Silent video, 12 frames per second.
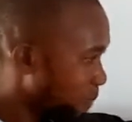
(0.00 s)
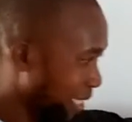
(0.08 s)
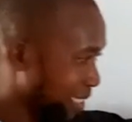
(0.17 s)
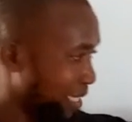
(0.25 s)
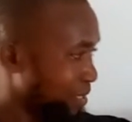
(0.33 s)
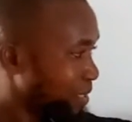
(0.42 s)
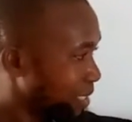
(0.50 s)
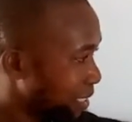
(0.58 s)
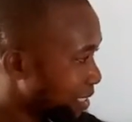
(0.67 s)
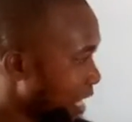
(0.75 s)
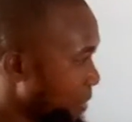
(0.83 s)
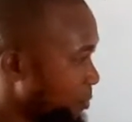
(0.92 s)
pattern,
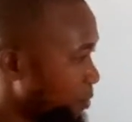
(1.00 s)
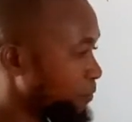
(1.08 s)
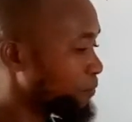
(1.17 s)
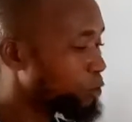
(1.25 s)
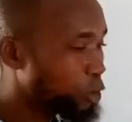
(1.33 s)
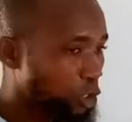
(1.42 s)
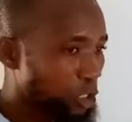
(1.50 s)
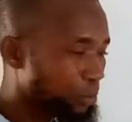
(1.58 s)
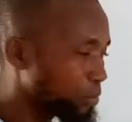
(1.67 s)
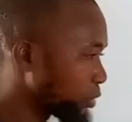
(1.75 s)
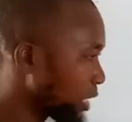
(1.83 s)
this type of shape,